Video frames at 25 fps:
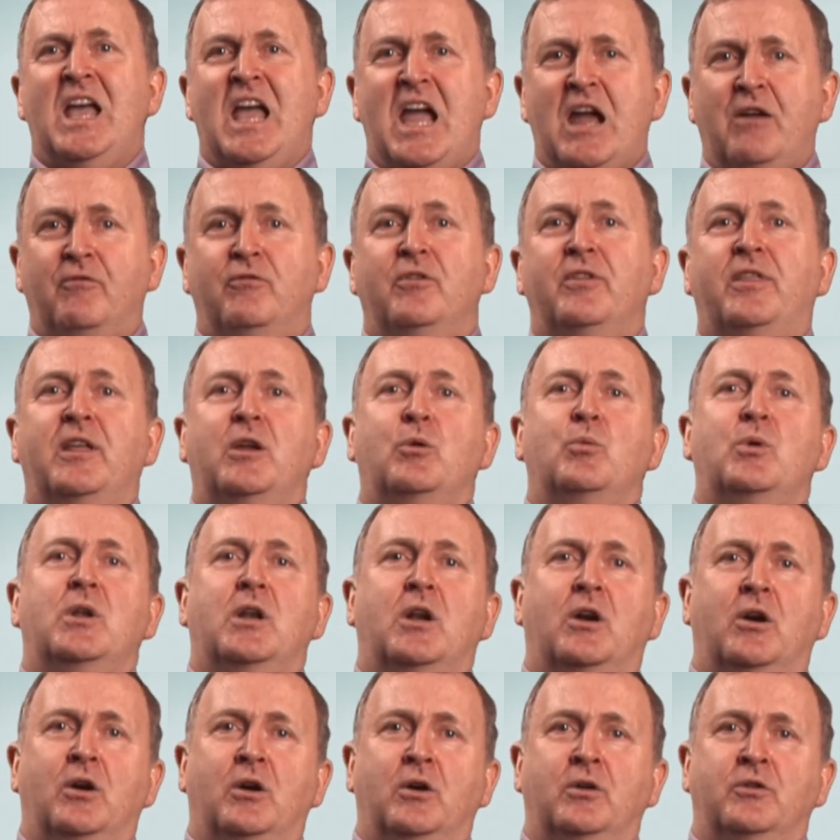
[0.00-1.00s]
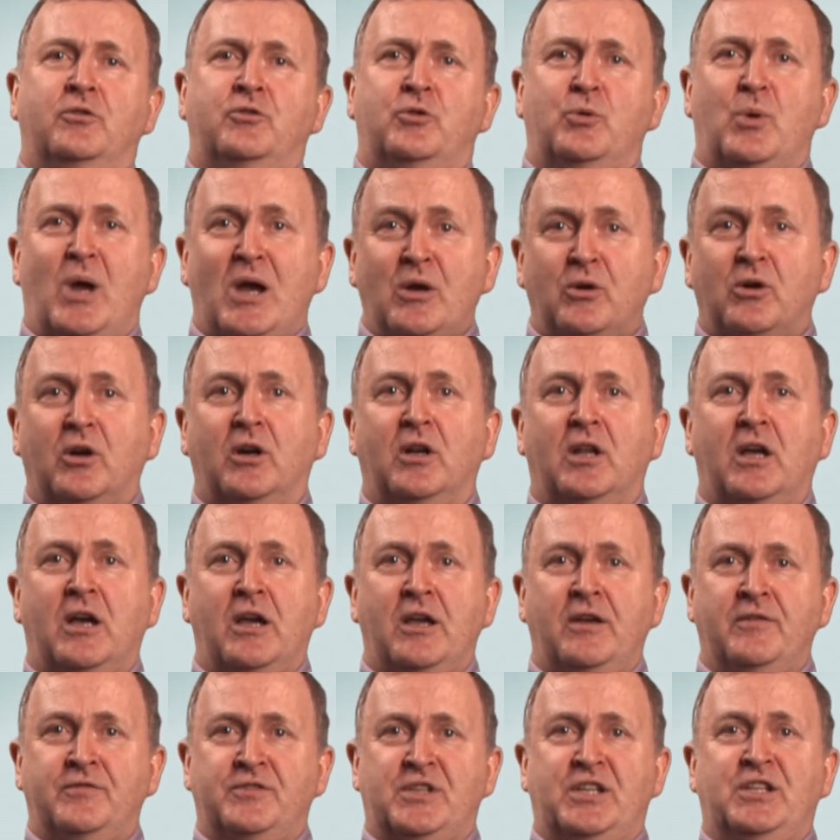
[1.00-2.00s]
Everything we learn throughout our
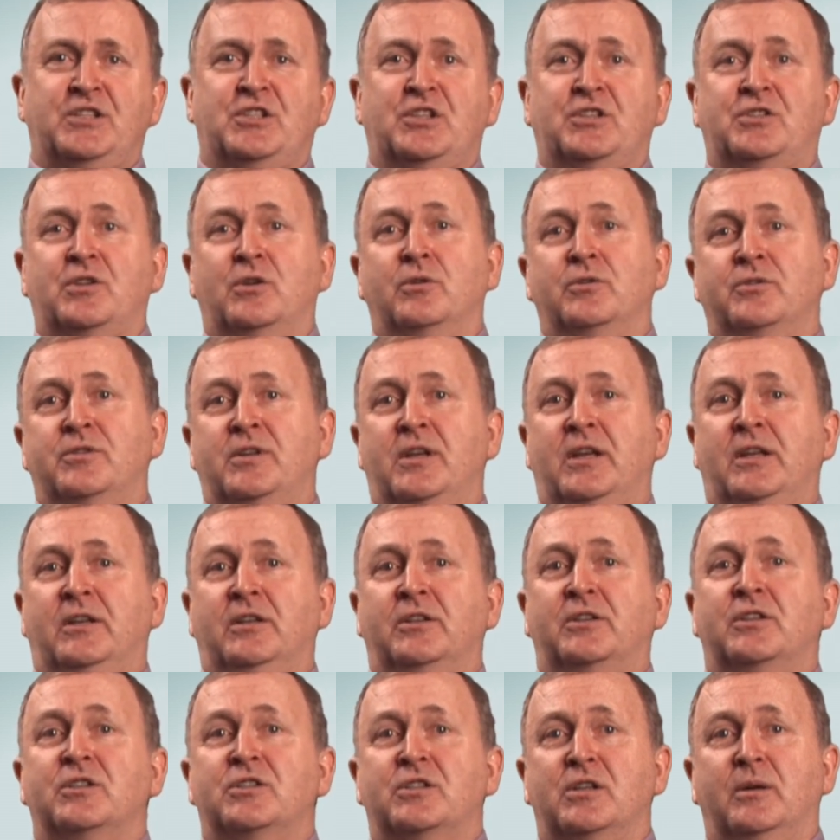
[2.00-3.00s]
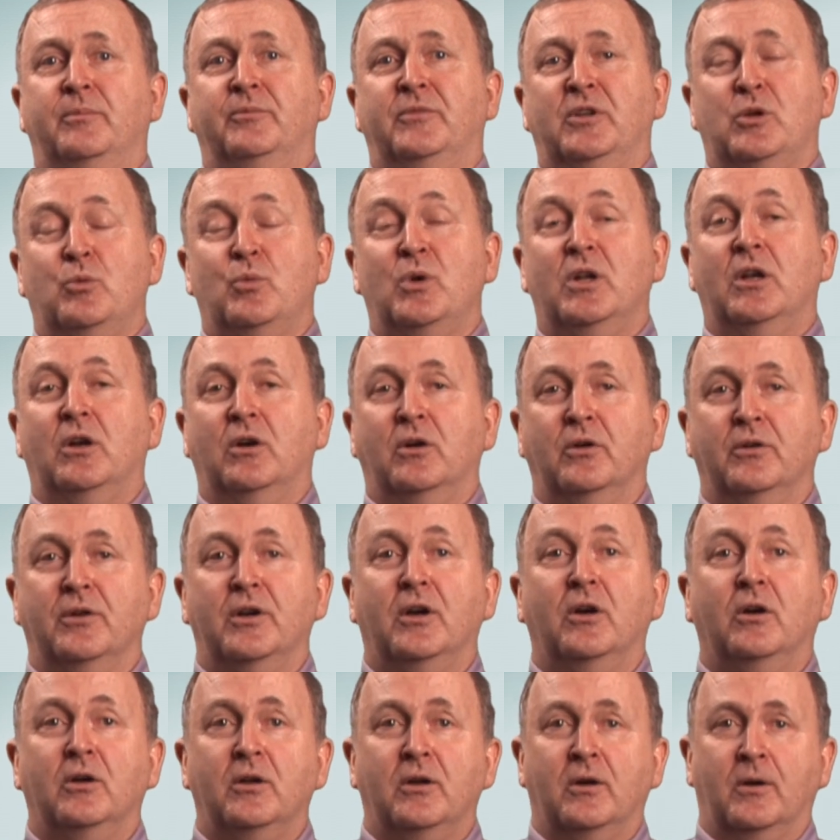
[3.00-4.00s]
lives is associated to something we learned
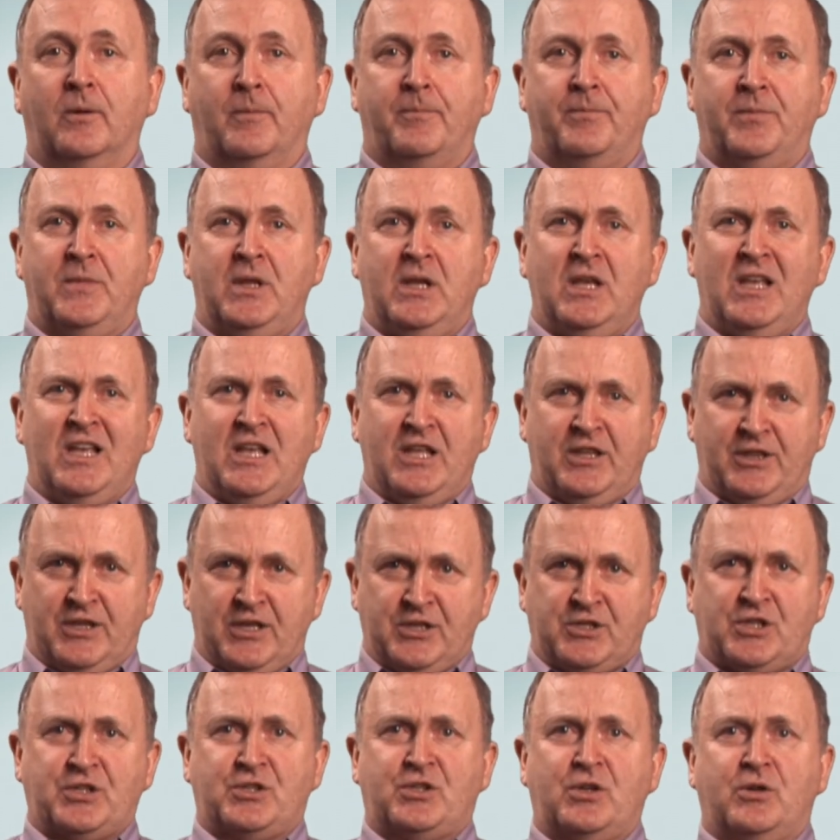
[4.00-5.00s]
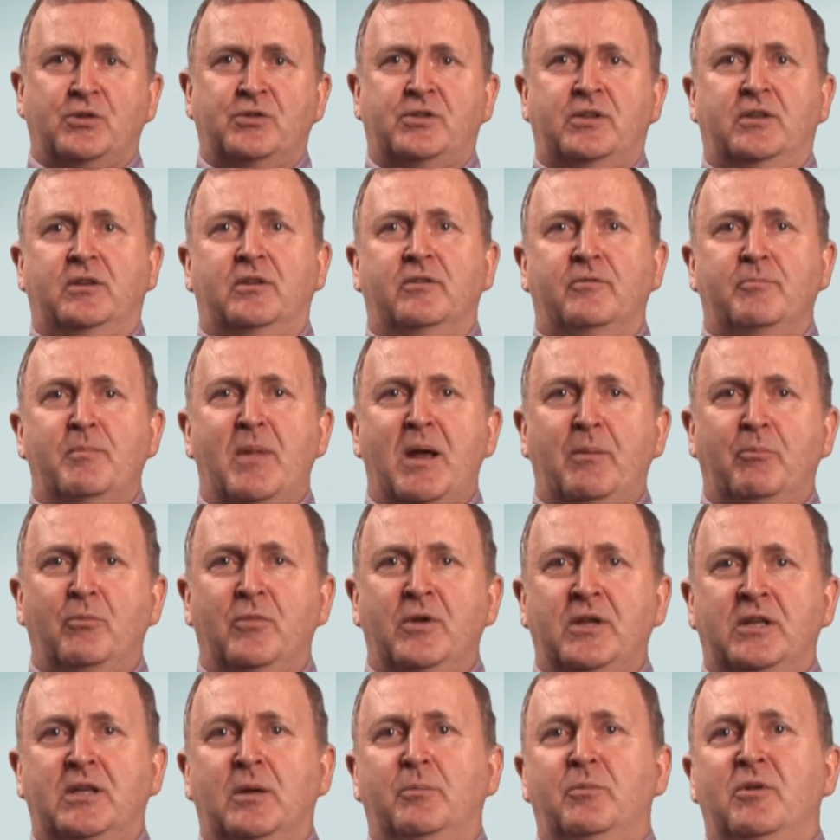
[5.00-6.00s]
earlier. This associative
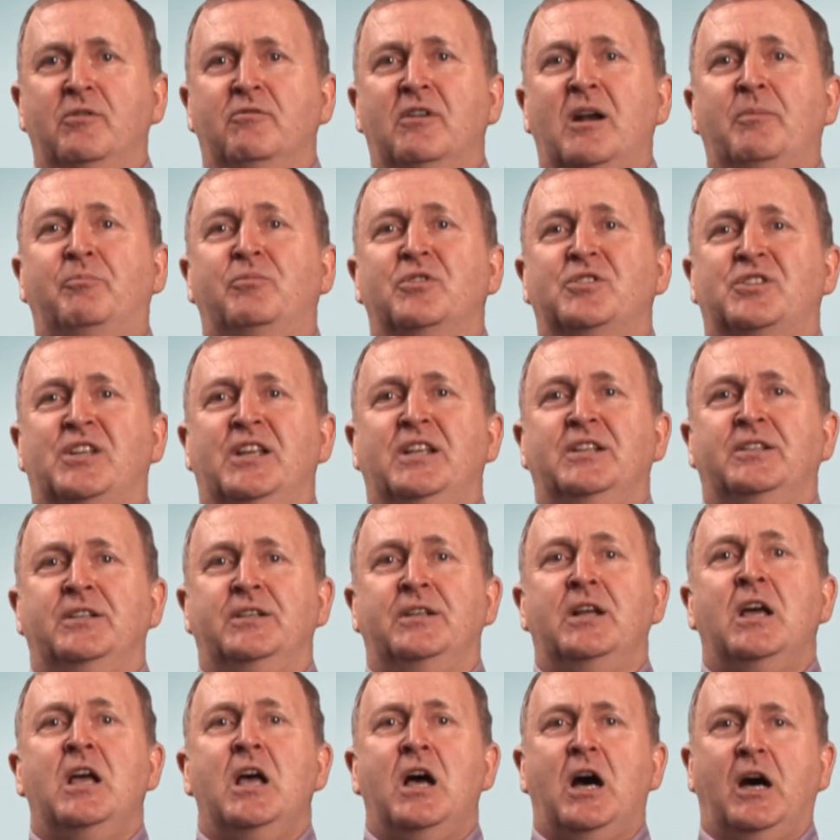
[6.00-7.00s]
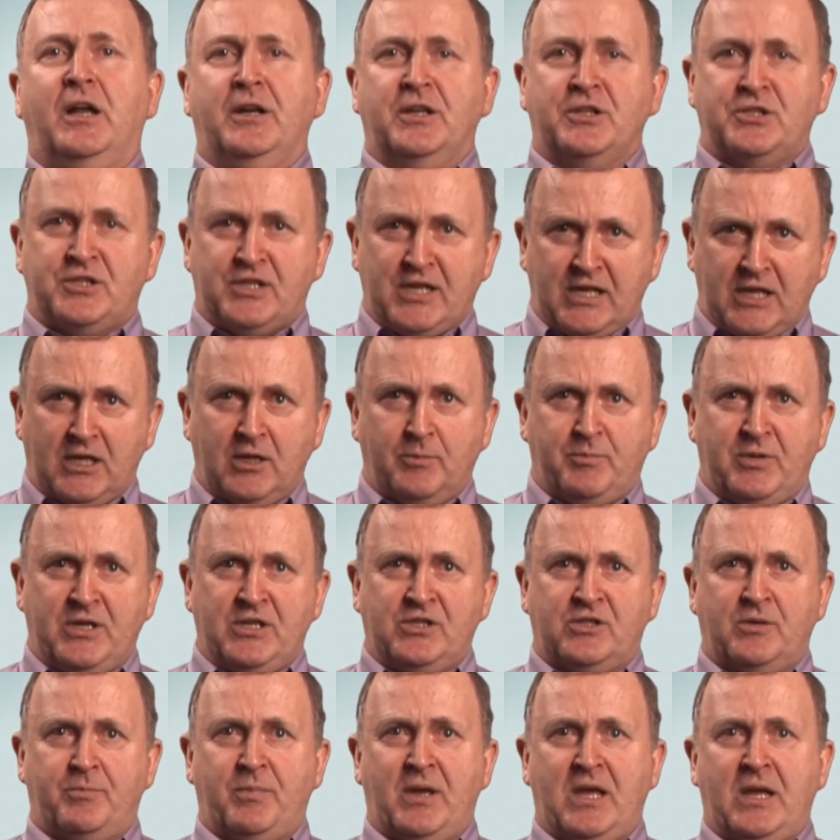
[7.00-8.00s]
memory can be represented on a single
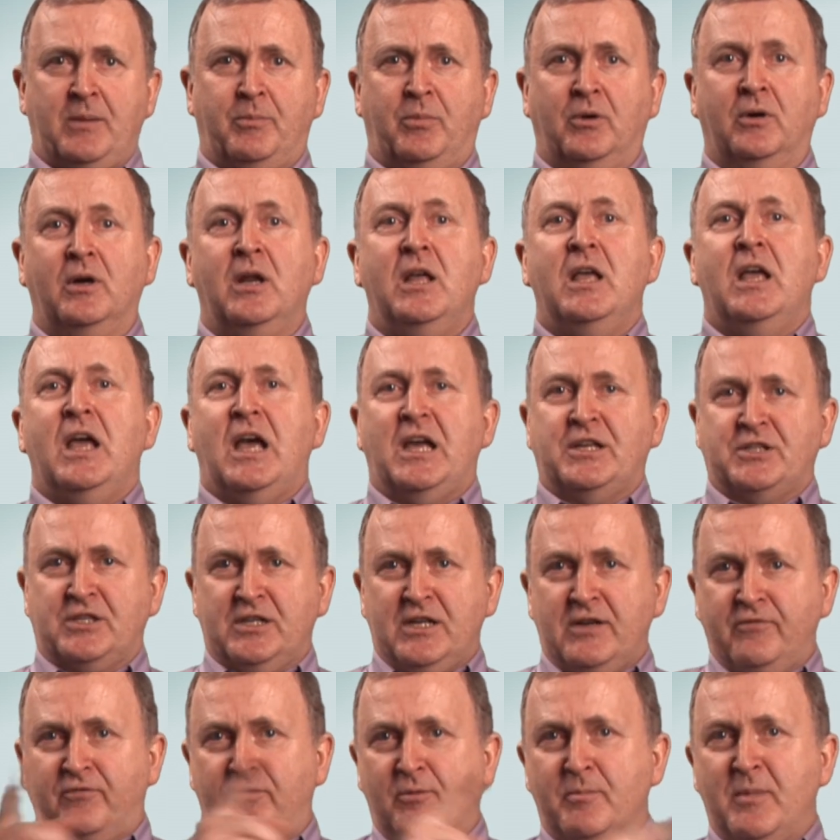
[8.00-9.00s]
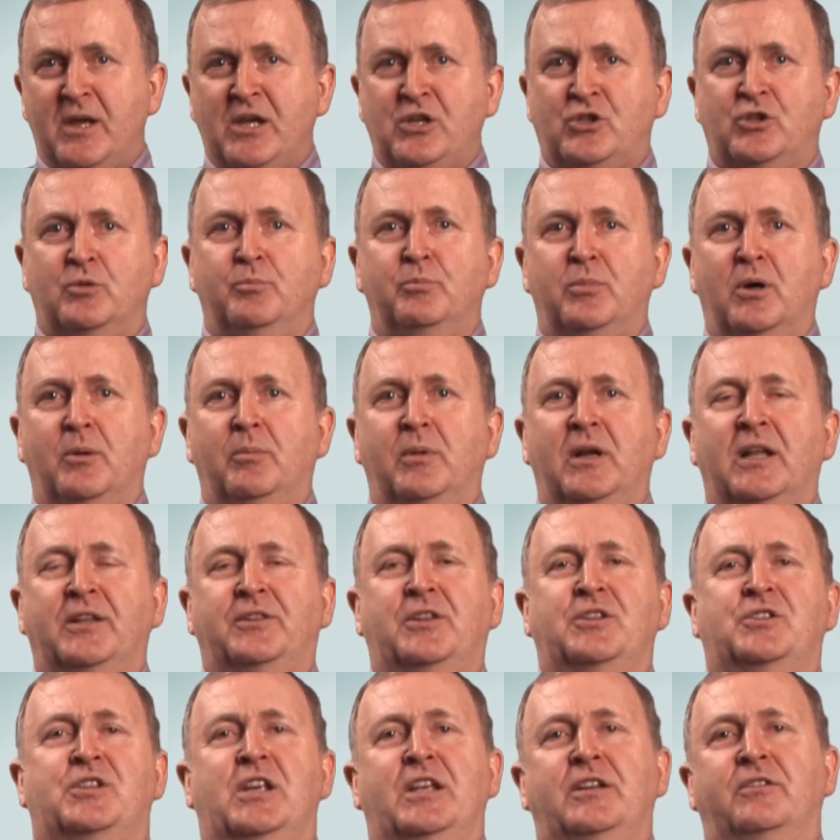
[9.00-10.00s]
piece of paper as an information bubble
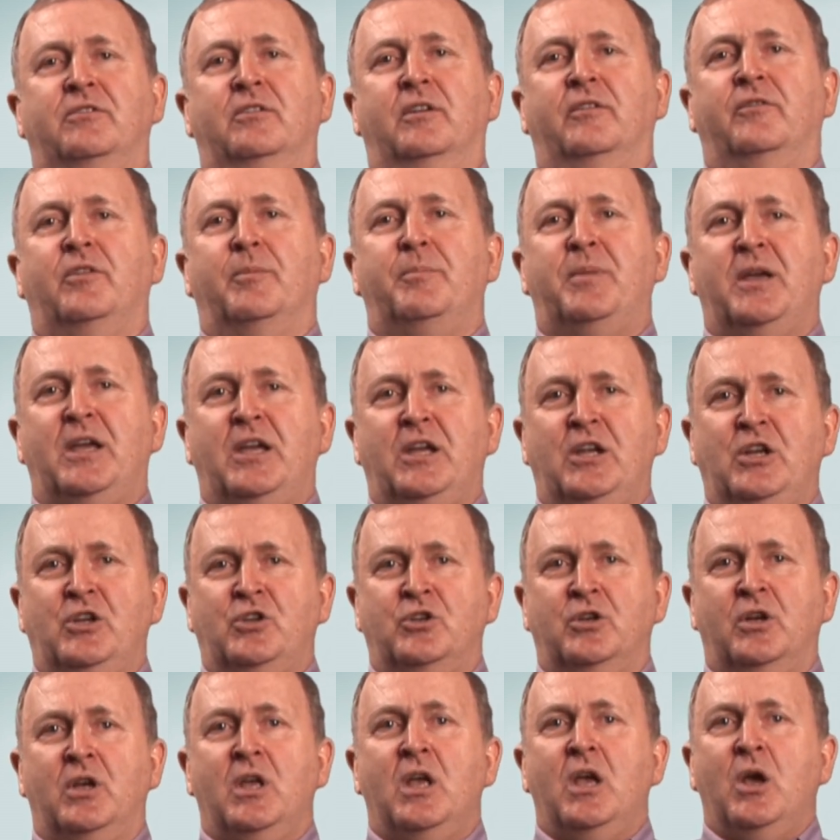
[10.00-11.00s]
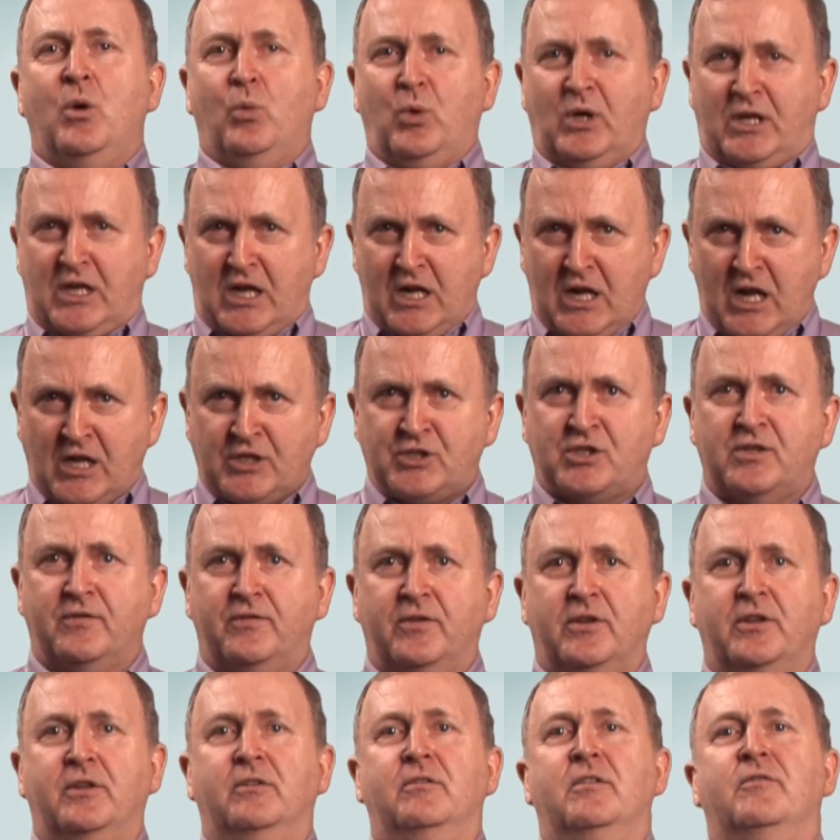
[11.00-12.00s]
at the center of the page, with lots
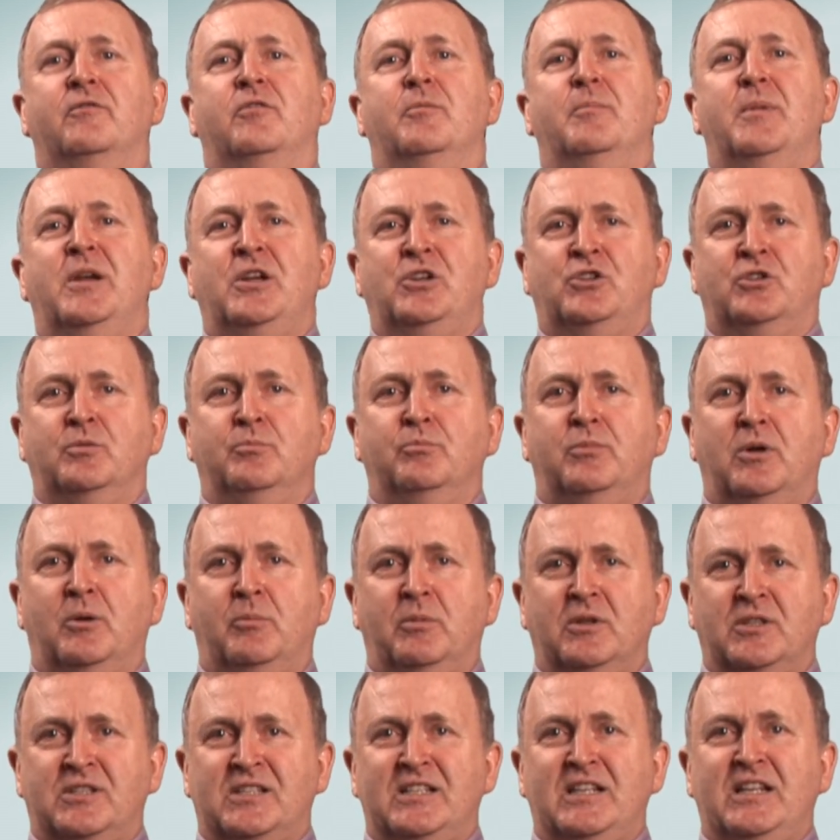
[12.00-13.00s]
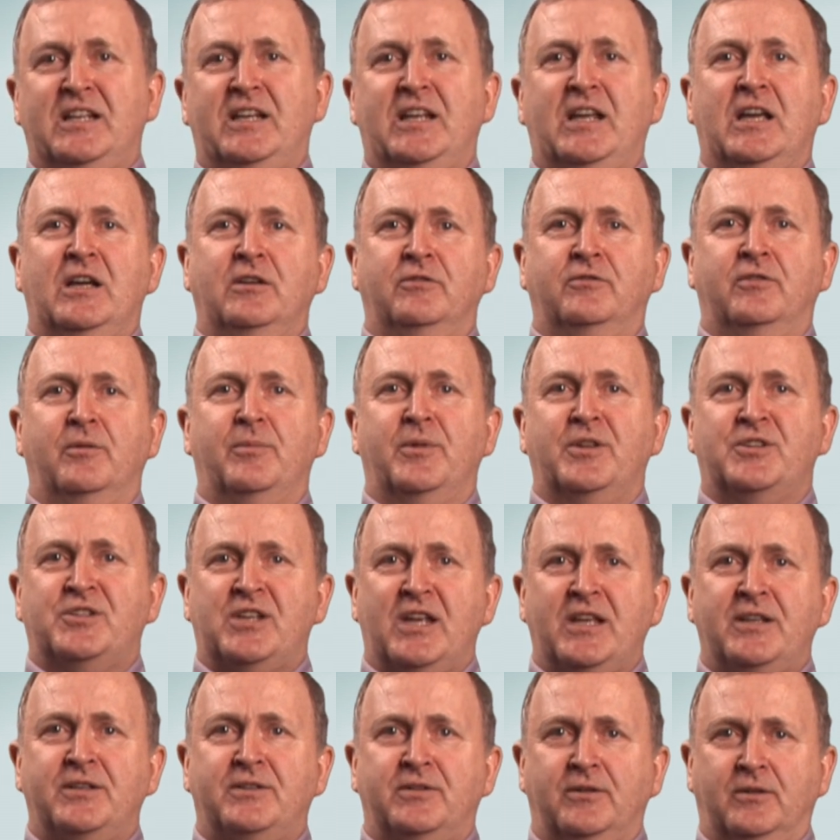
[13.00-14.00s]
of other information bubbles leading out from the
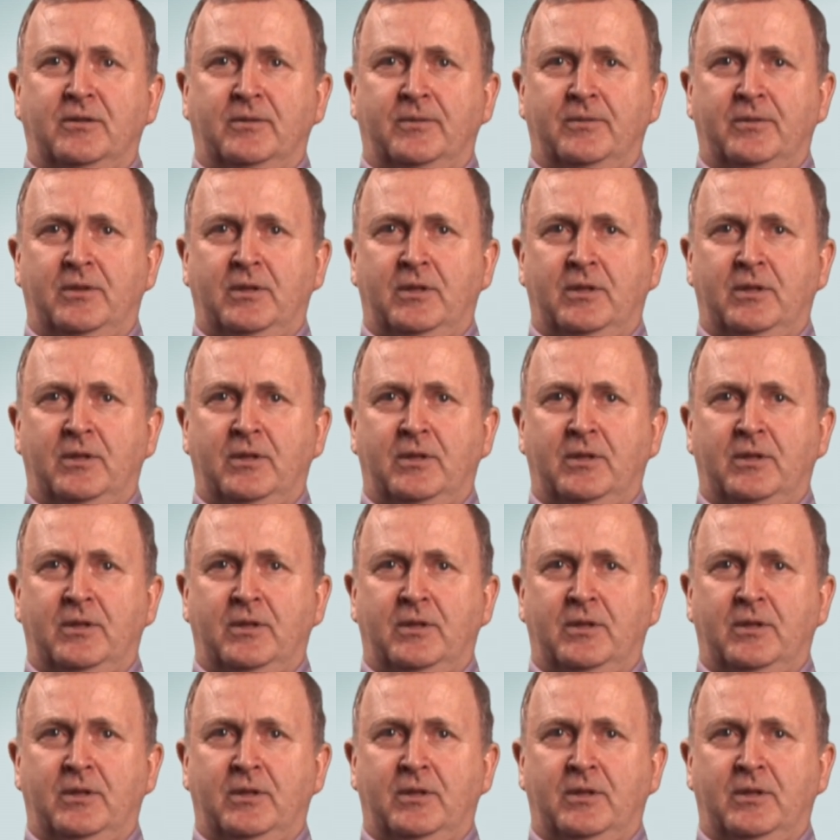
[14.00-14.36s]
center.